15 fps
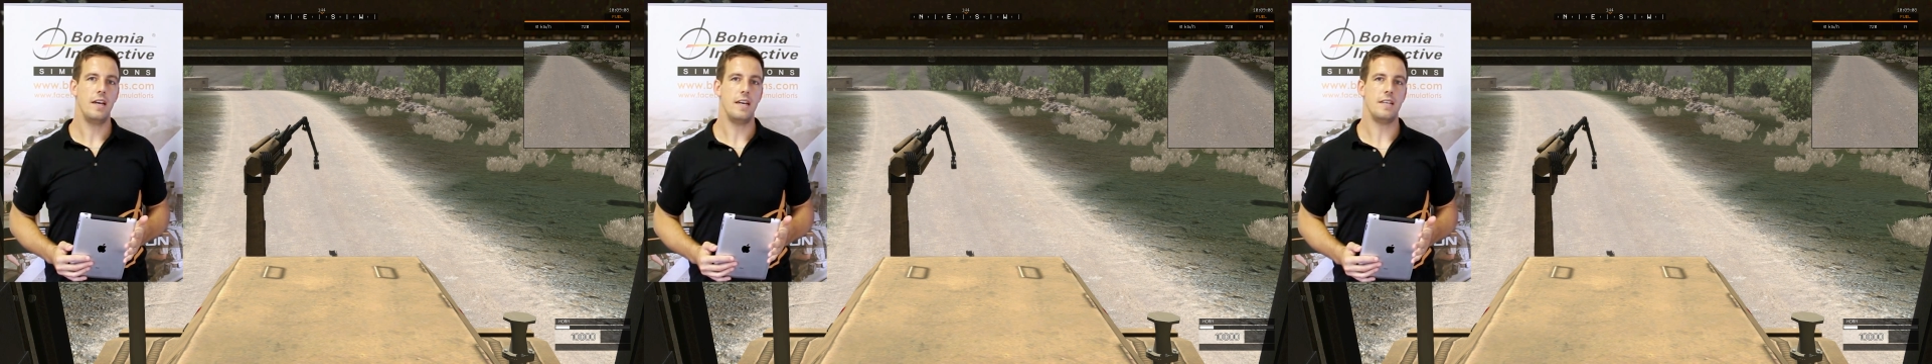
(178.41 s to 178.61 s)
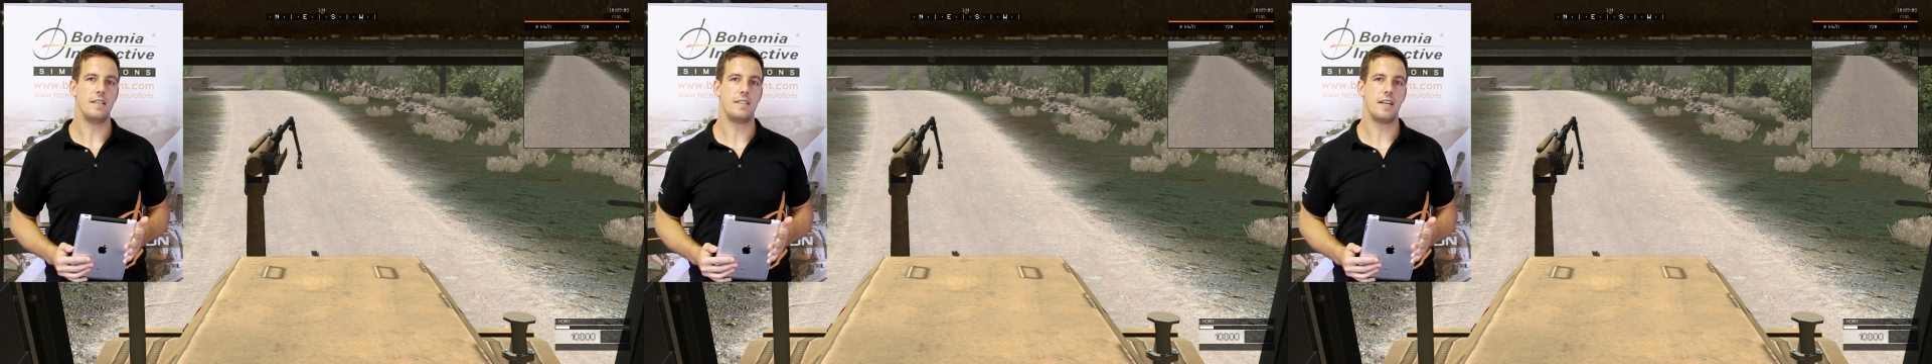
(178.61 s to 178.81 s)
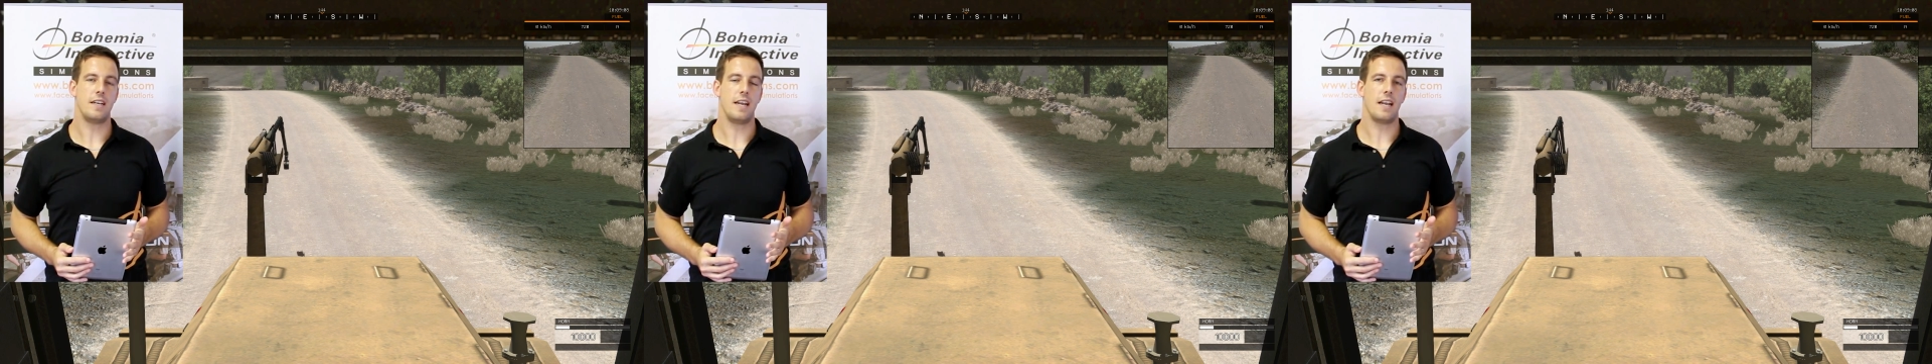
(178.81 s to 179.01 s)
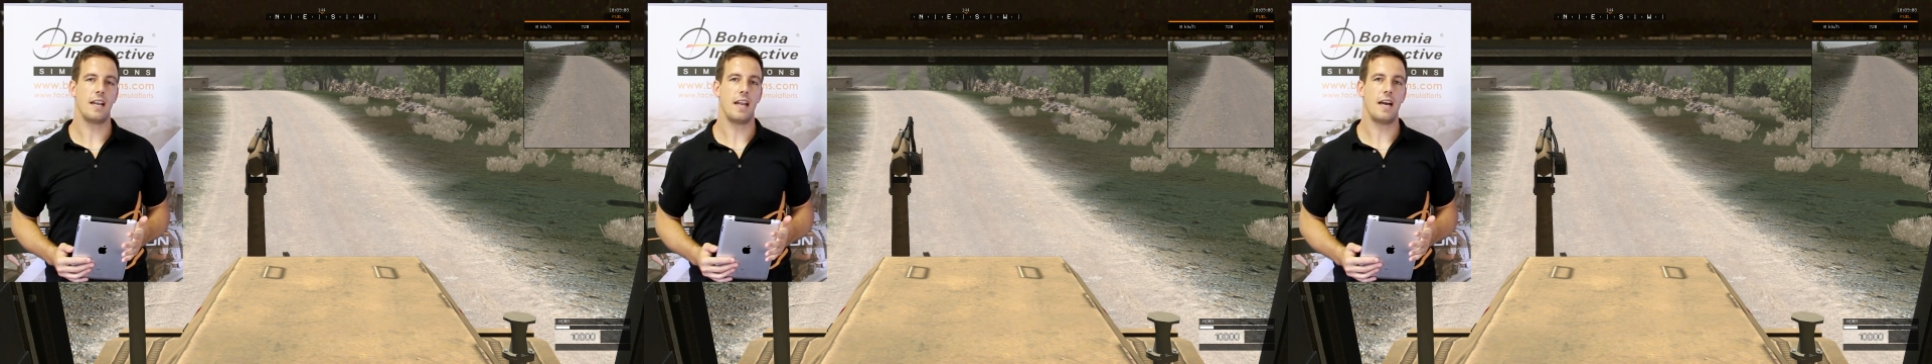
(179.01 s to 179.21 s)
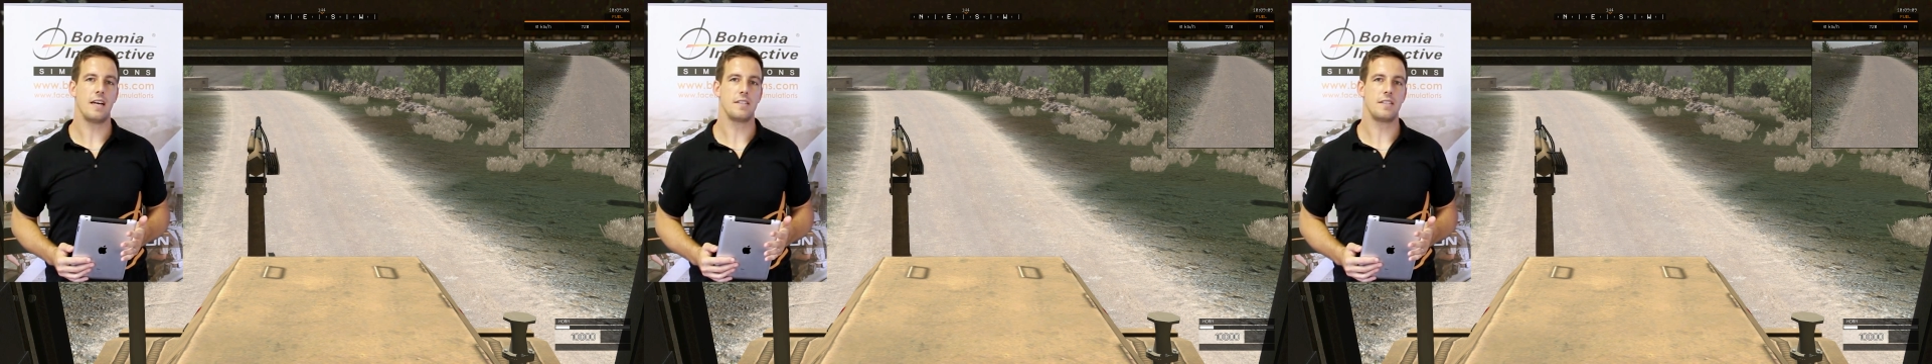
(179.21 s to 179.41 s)
is that it
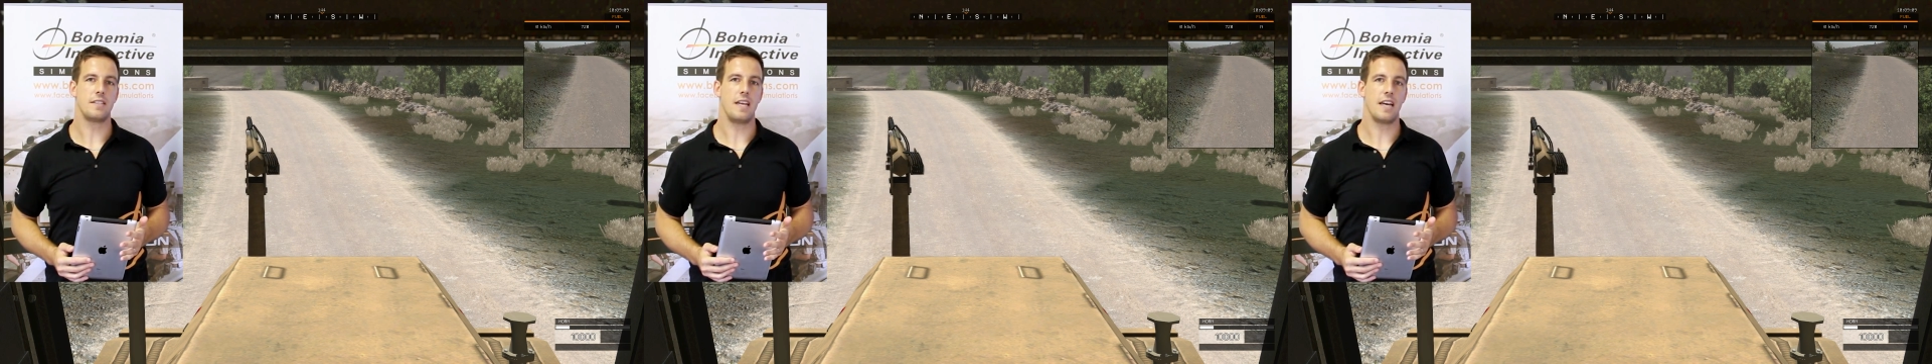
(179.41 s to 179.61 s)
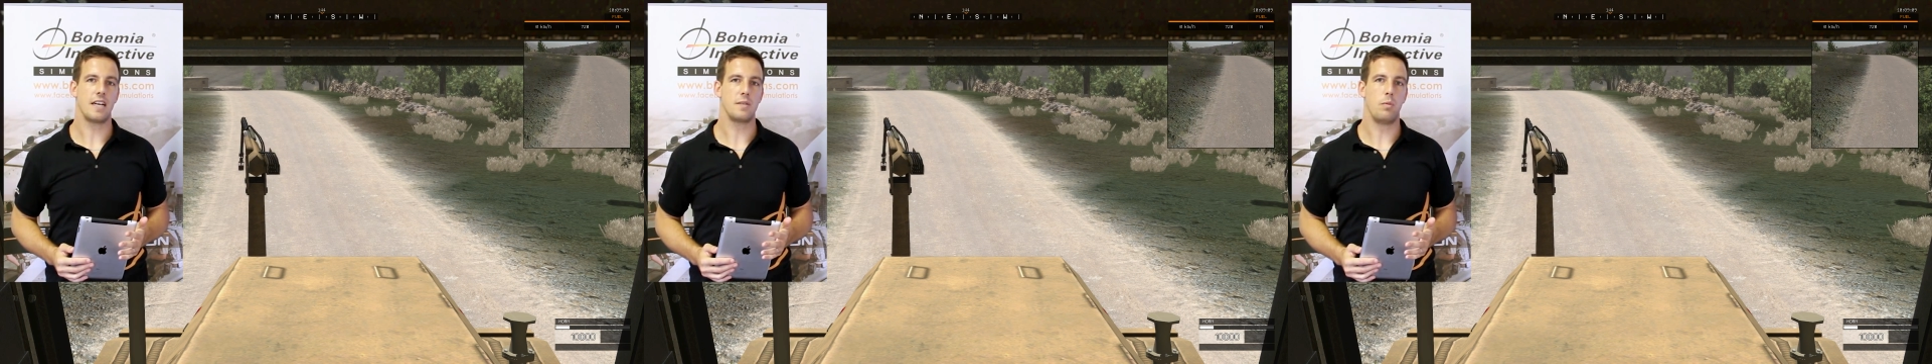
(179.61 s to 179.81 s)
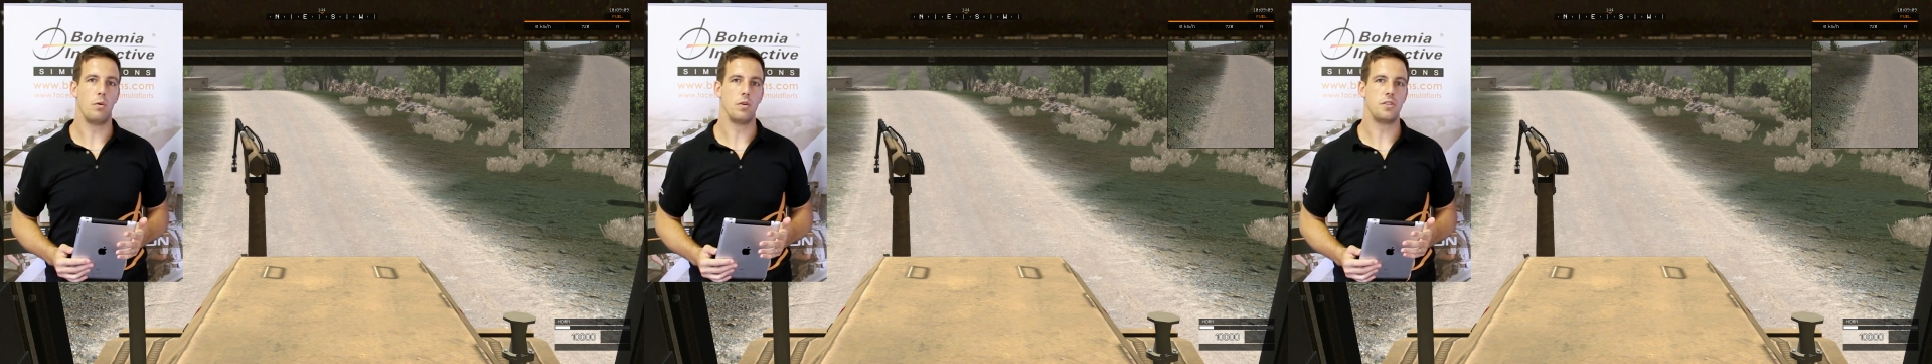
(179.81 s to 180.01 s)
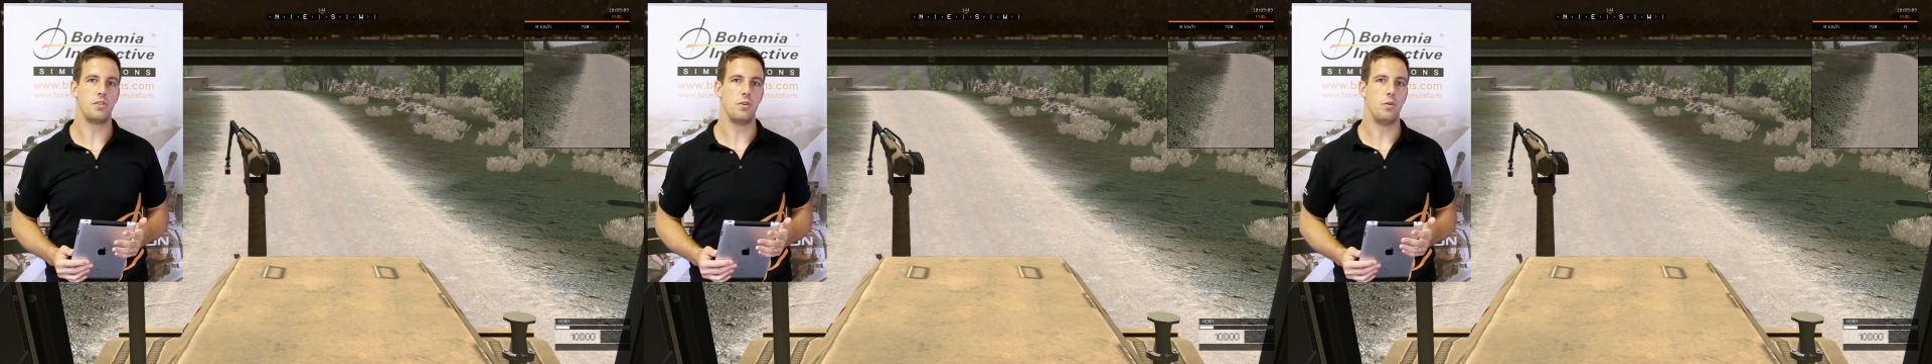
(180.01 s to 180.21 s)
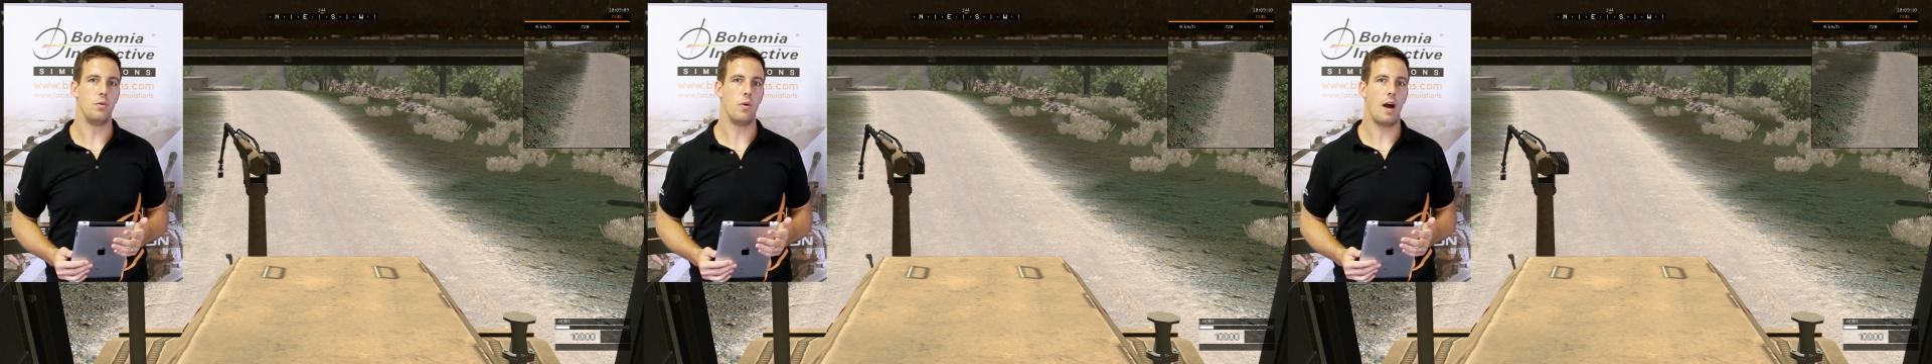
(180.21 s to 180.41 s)
allows us to export
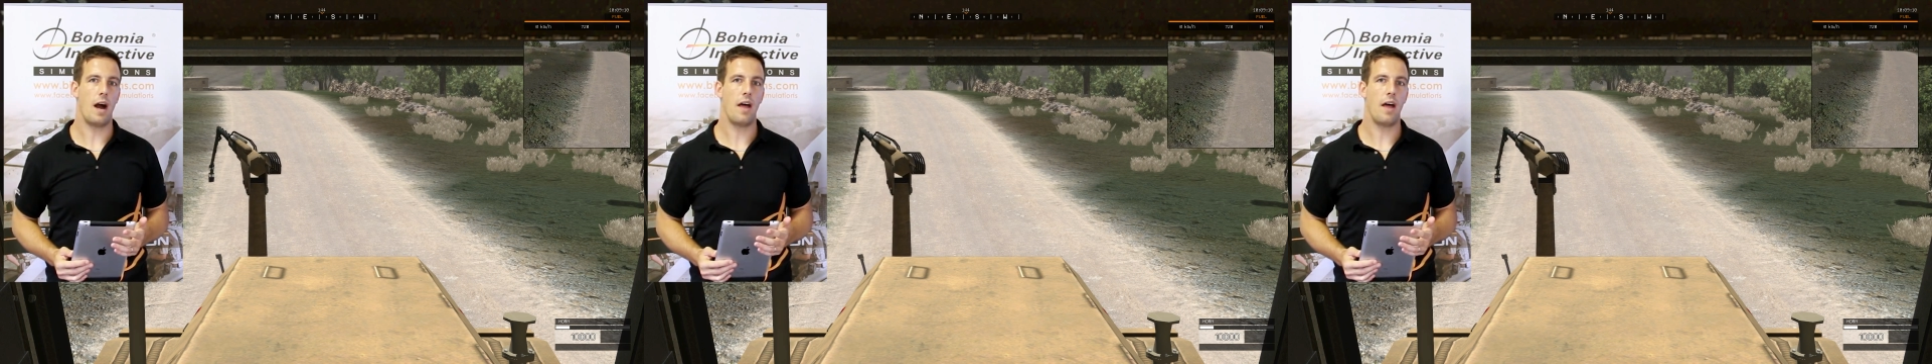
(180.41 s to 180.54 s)
to